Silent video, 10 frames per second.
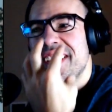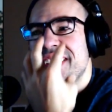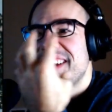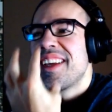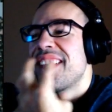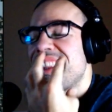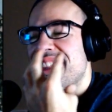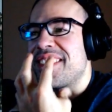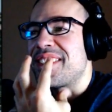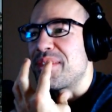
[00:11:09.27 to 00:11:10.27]
The
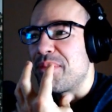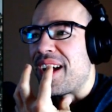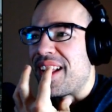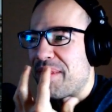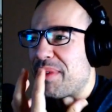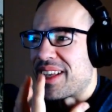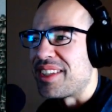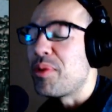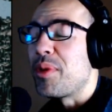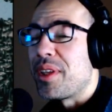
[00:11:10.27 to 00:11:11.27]
smile I'm making, it
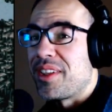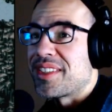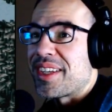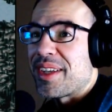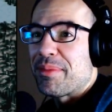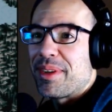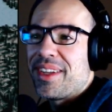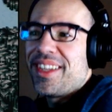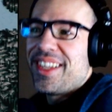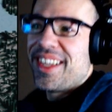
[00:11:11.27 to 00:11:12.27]
totally looks like I'm gonna,
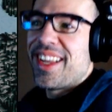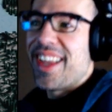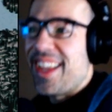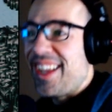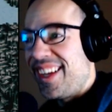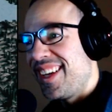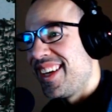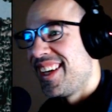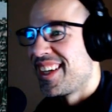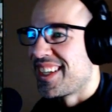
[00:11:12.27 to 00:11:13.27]
hey,
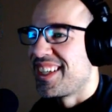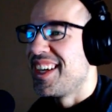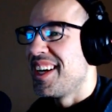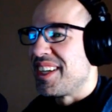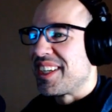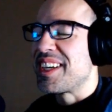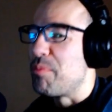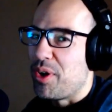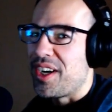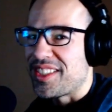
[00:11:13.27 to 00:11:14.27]
come
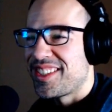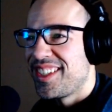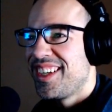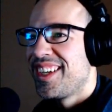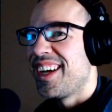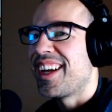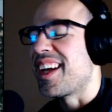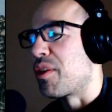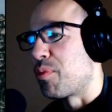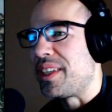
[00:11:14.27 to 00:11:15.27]
watch. I got
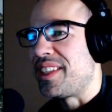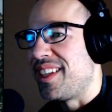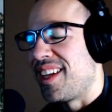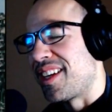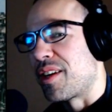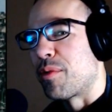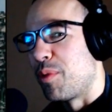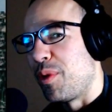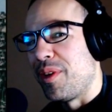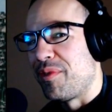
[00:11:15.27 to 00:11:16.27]
a great deal on
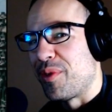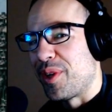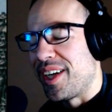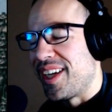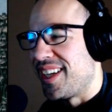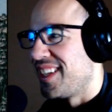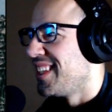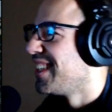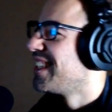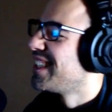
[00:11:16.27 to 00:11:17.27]
Corolla for you.
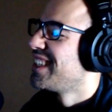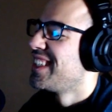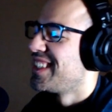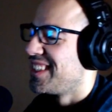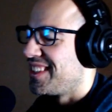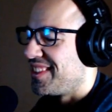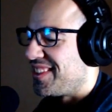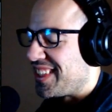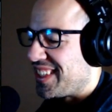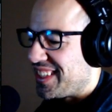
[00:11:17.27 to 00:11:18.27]
Oh my
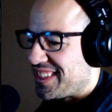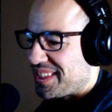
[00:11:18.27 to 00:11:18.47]
goodness.